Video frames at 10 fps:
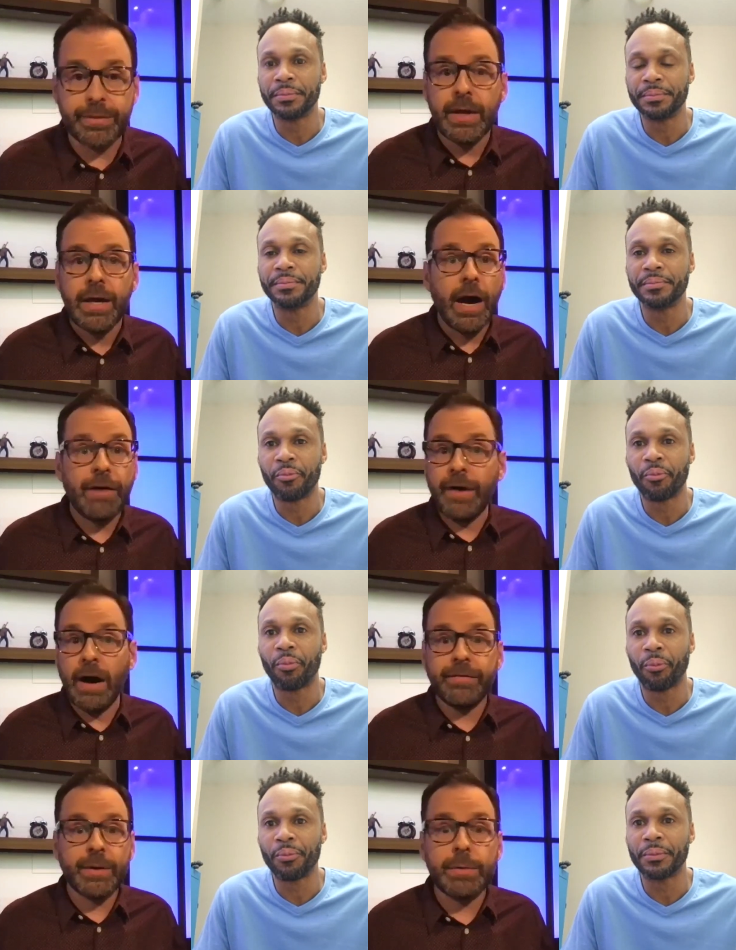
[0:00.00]
Speaker 1: with
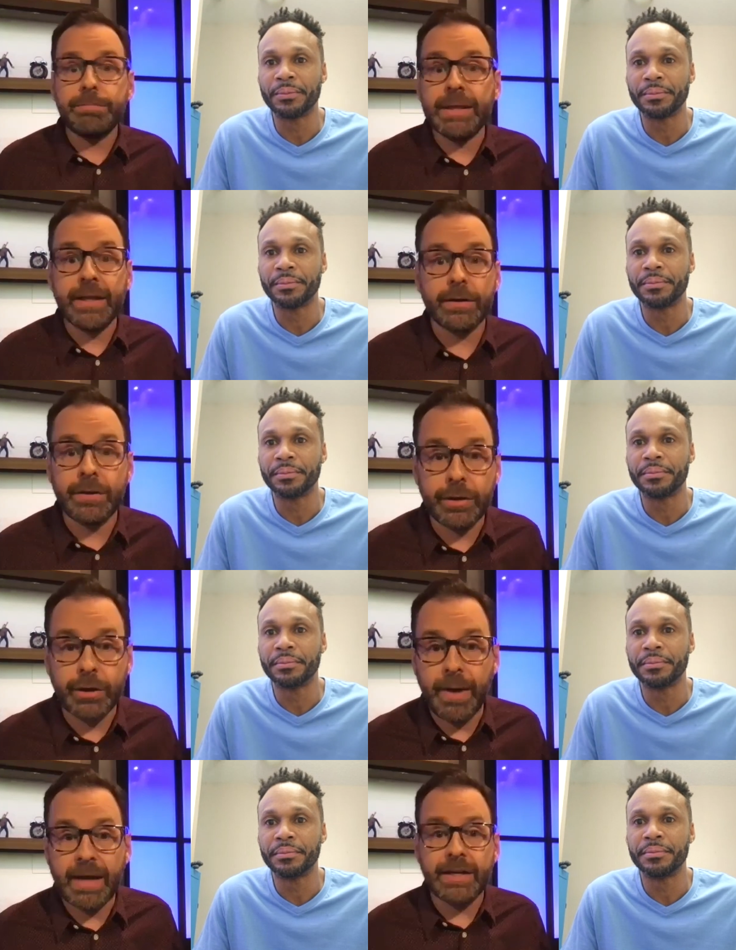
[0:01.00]
evolving with political
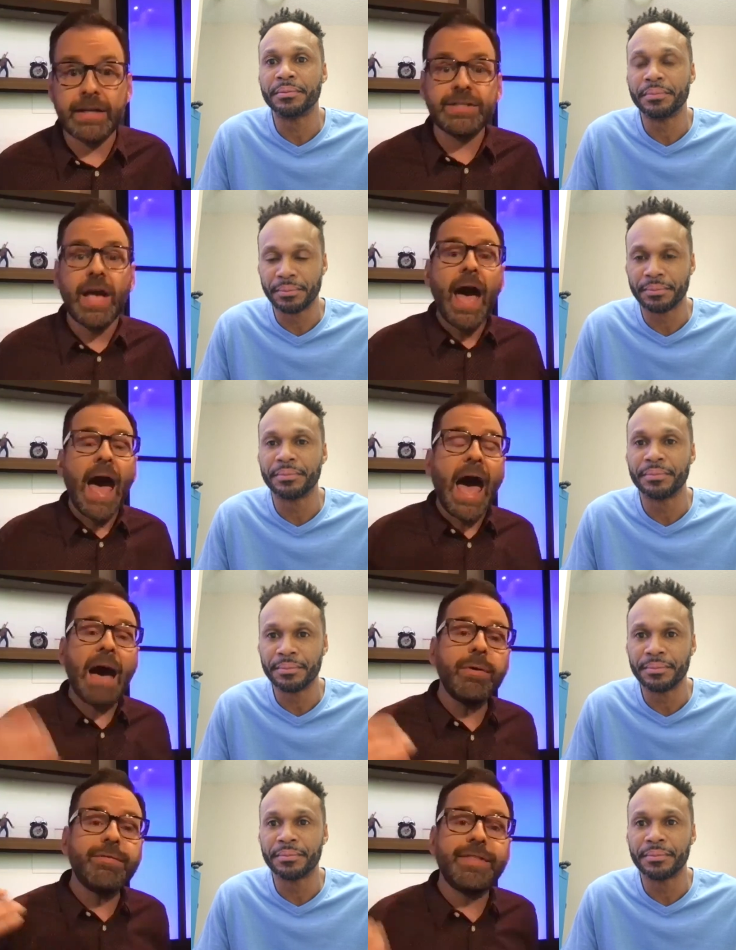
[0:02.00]
correctness.
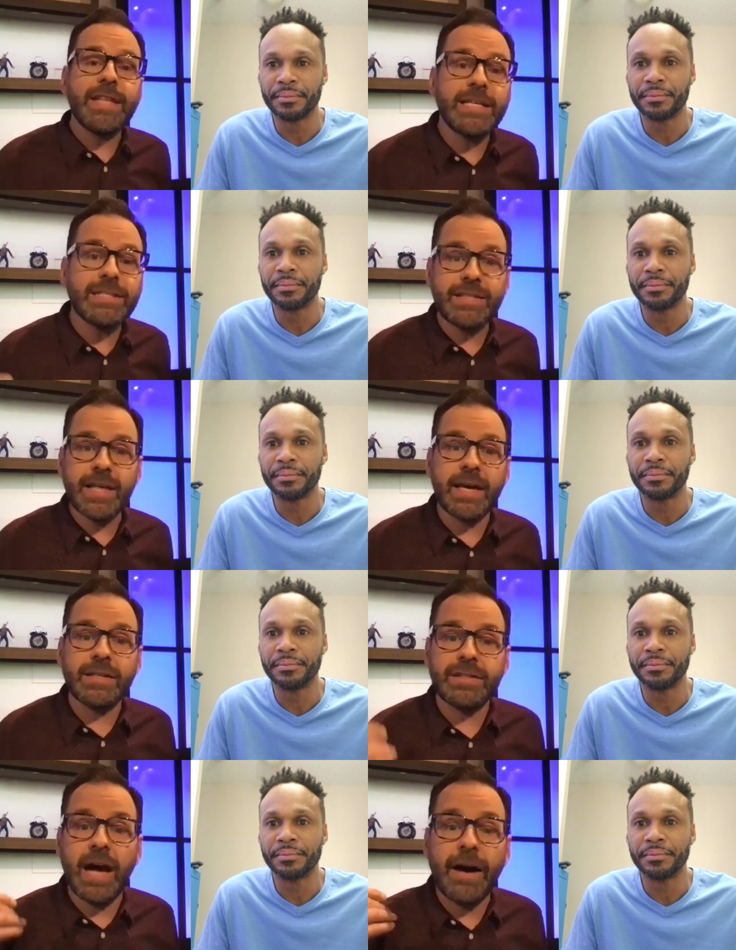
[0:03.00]
How have these
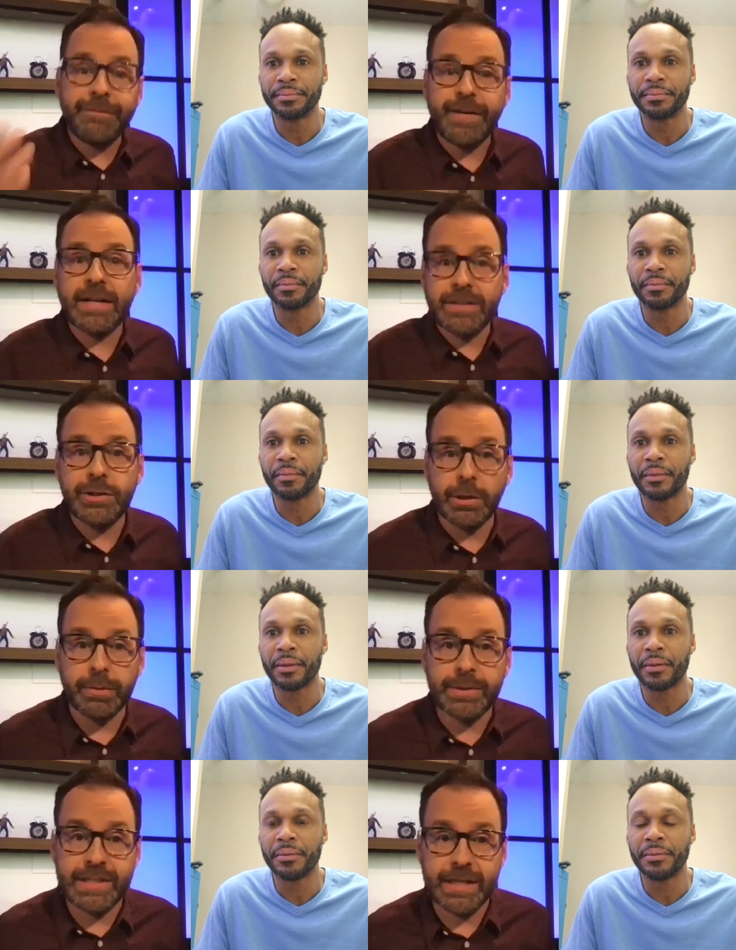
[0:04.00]
things affected your
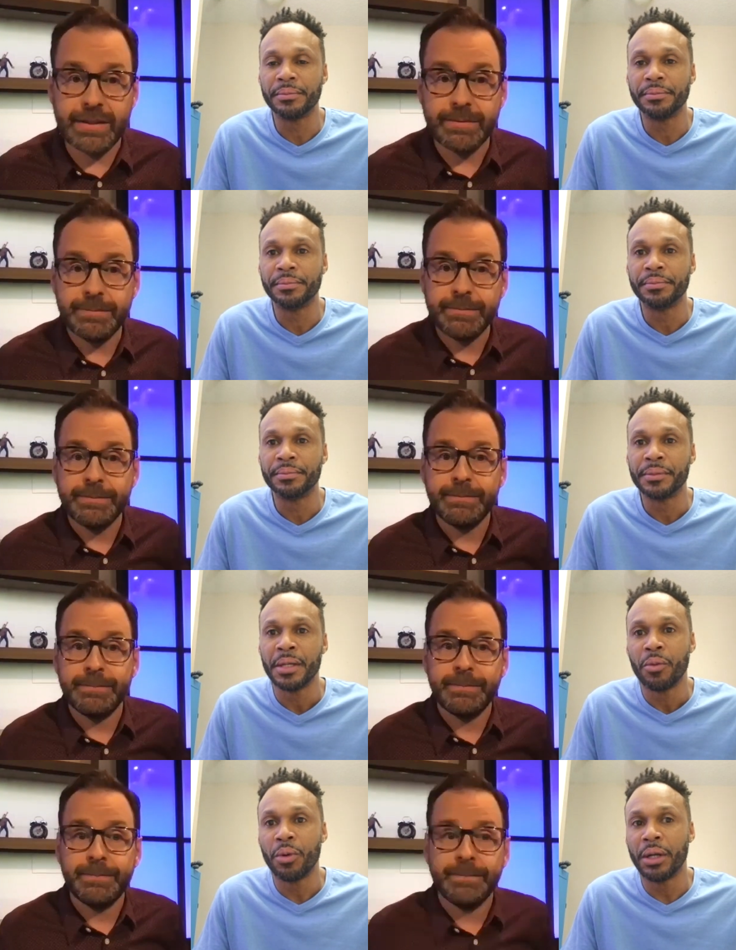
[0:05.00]
routine?
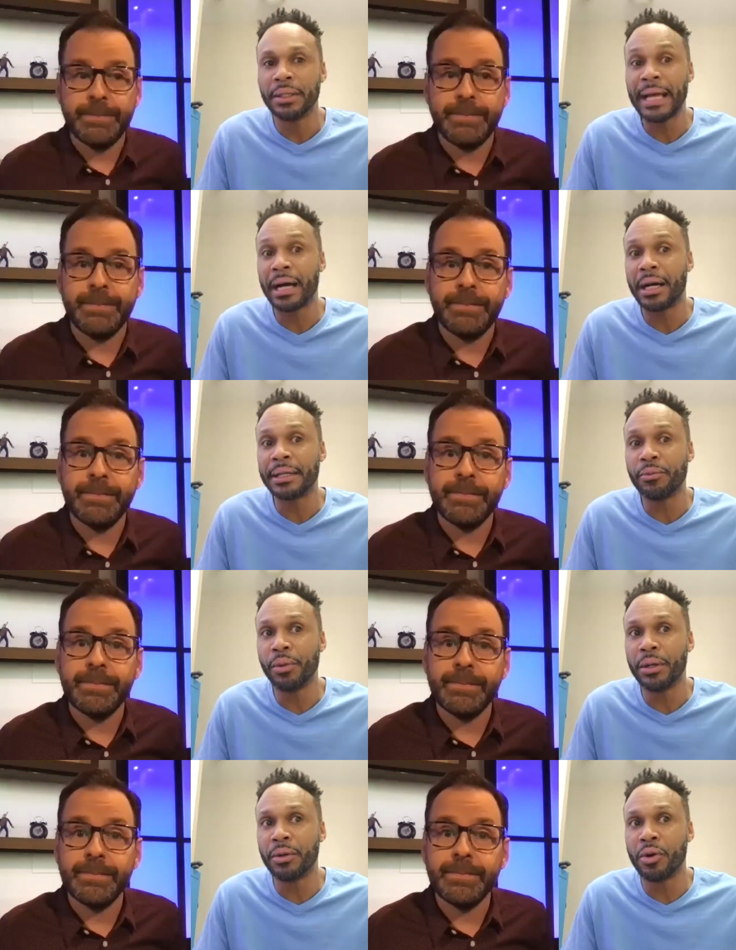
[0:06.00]
Speaker 2: Well, yeah, I
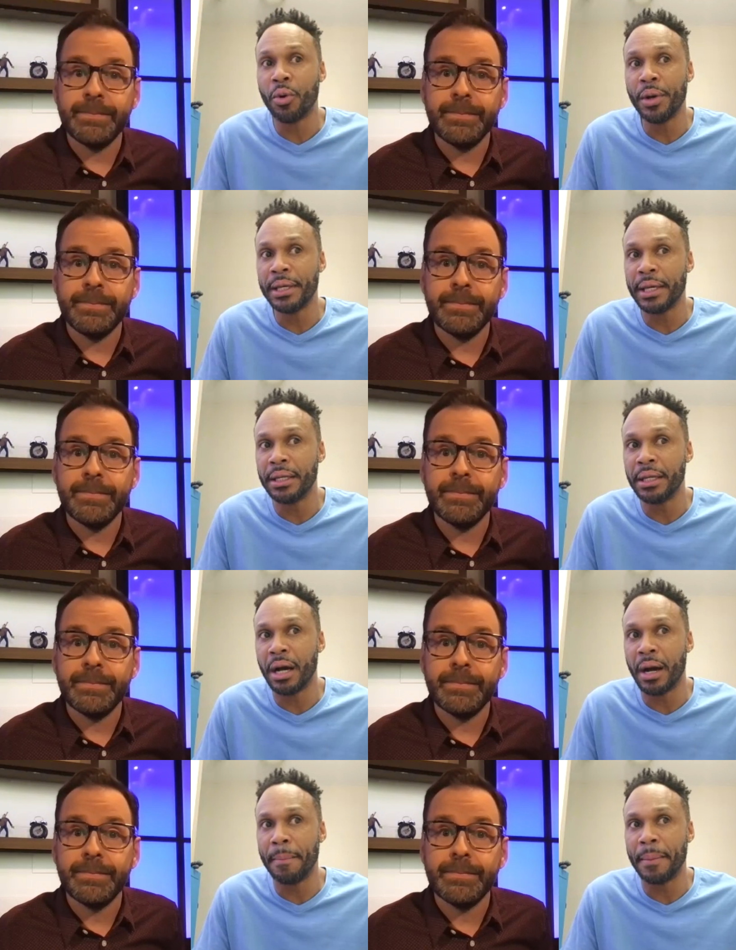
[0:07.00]
went going in
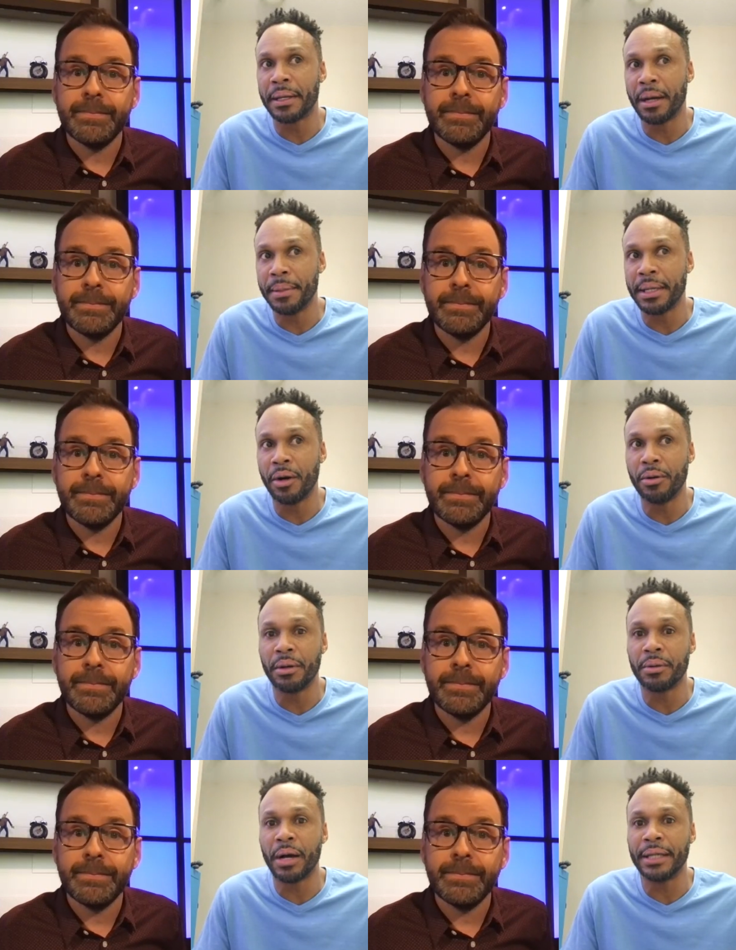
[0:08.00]
um and coming out,
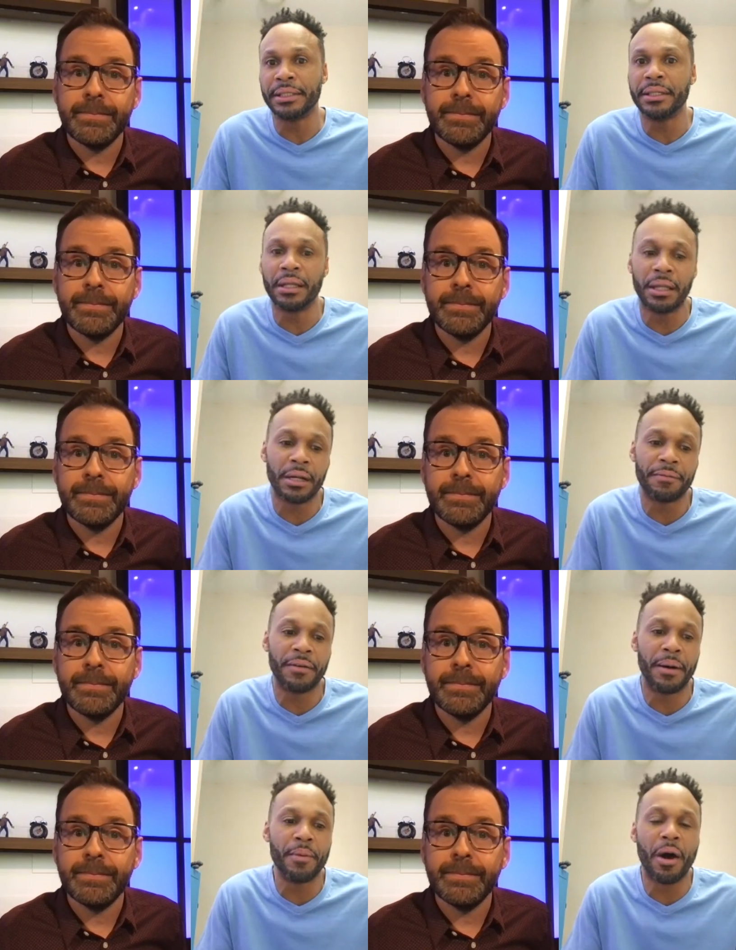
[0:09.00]
I did a lot of
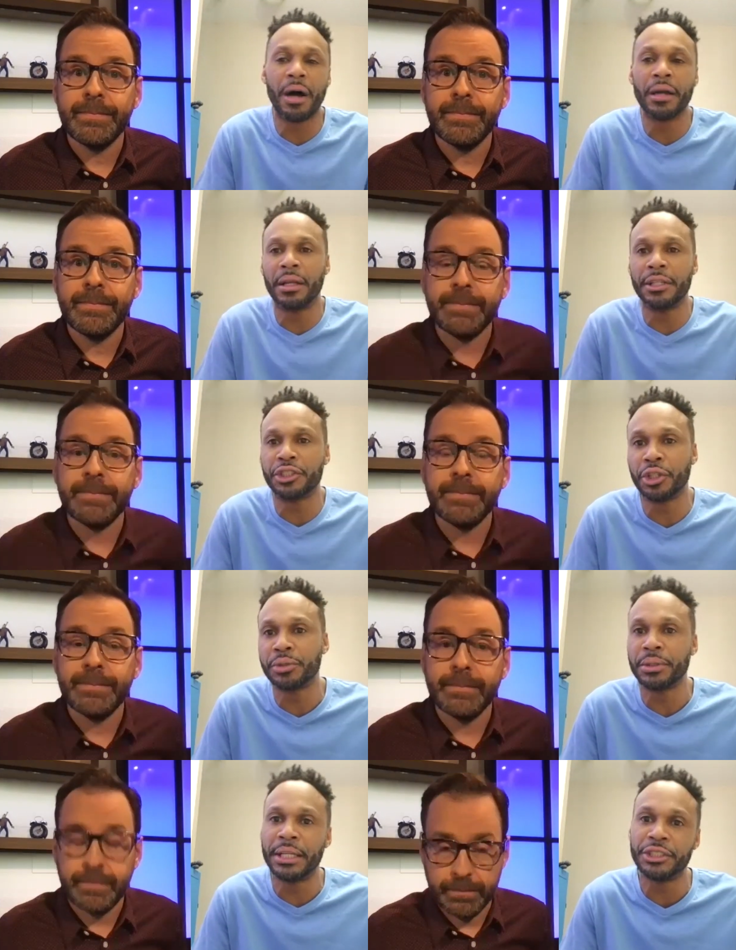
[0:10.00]
um online shows
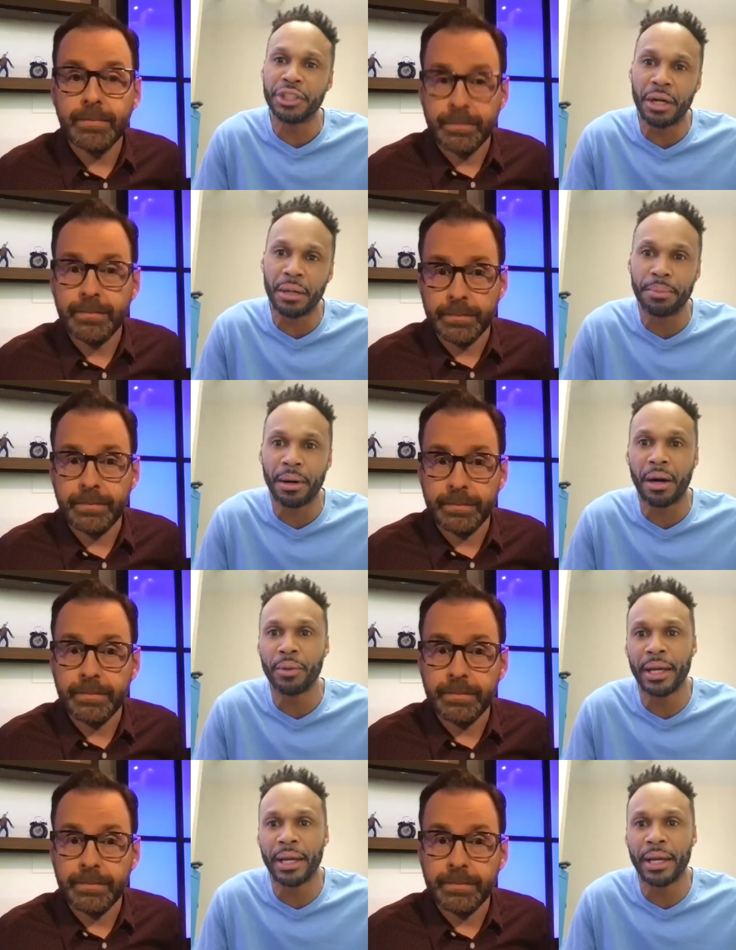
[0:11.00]
with like John Paul. We